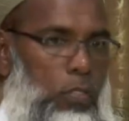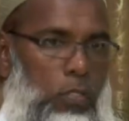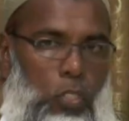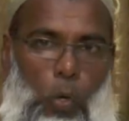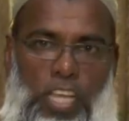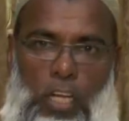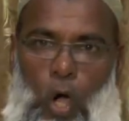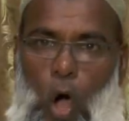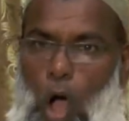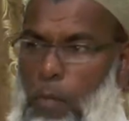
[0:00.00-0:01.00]
So in the
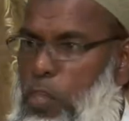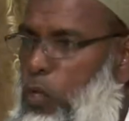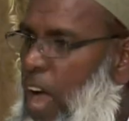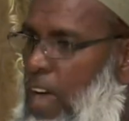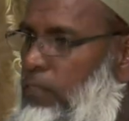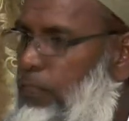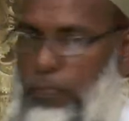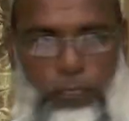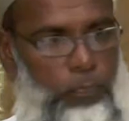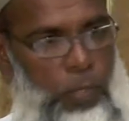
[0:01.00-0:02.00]
home, you have
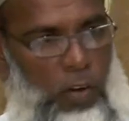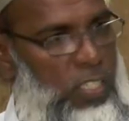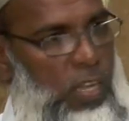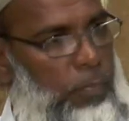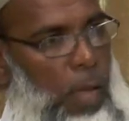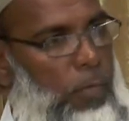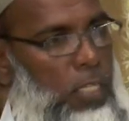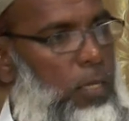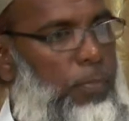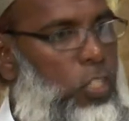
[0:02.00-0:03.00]
parents sometimes
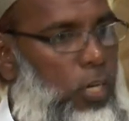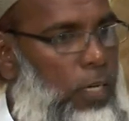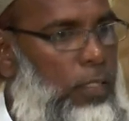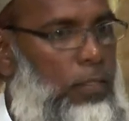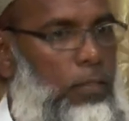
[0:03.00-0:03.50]
cuss up each other.